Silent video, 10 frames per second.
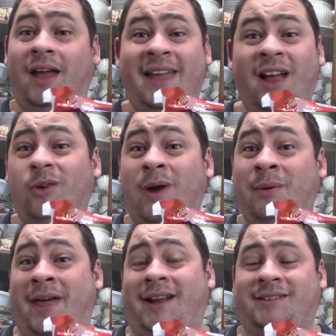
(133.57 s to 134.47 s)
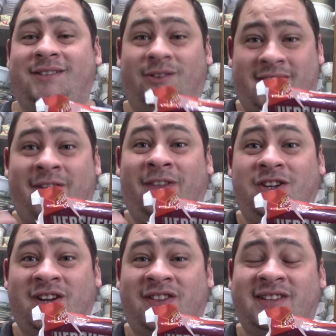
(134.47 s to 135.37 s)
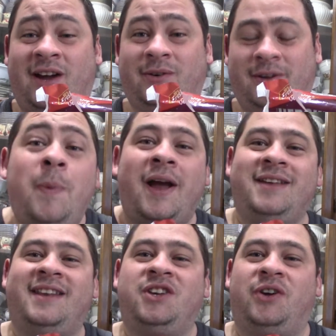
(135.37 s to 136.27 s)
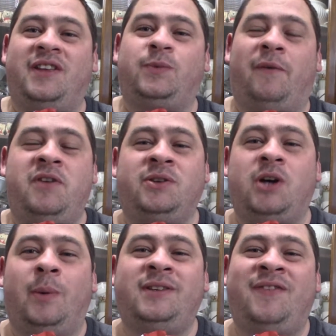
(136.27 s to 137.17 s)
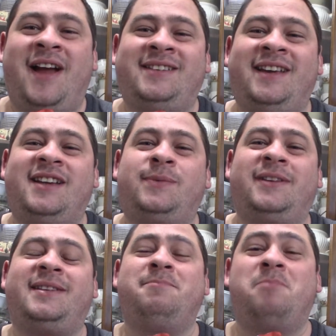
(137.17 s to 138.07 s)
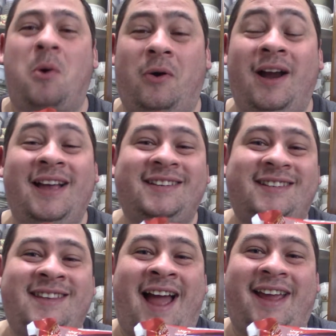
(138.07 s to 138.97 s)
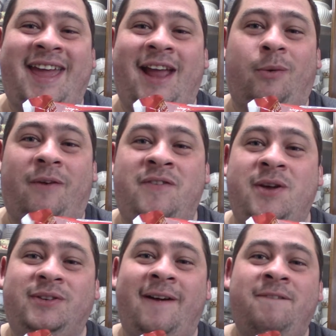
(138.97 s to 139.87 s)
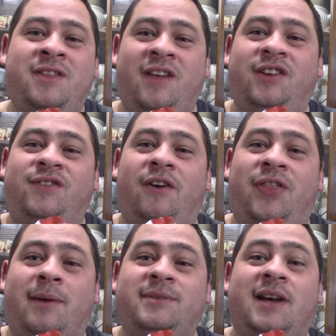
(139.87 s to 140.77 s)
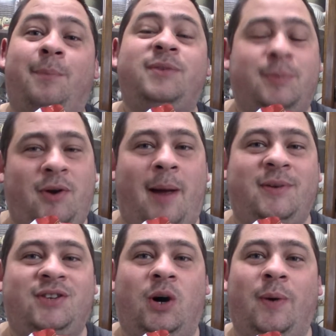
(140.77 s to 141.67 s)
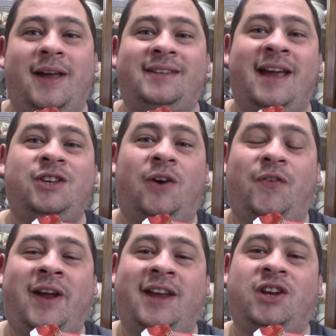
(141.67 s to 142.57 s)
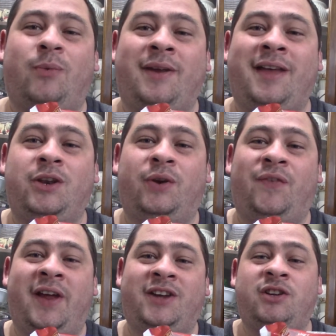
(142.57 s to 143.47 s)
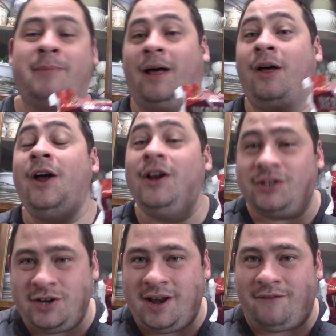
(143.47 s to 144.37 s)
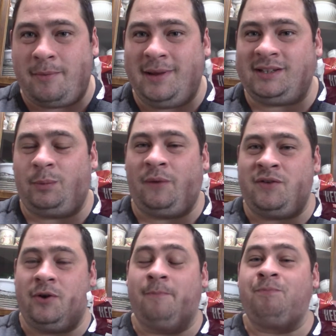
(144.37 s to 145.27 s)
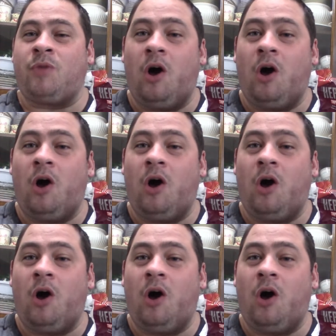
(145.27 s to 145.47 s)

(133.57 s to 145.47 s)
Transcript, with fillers: Can't go wrong with that. So definitely check this out. Hope you guys did enjoy this review. As always, if you guys want to see more snack cake reviews, give this video a thumbs up, subscribe as always, and don't forget to ring that notification bell so you never miss a review.